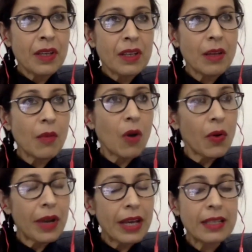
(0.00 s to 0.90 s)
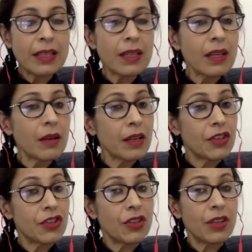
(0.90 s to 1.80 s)
somehow it's the
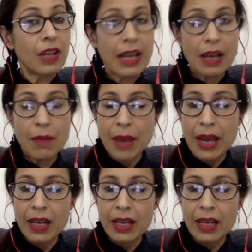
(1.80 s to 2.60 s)
laymen,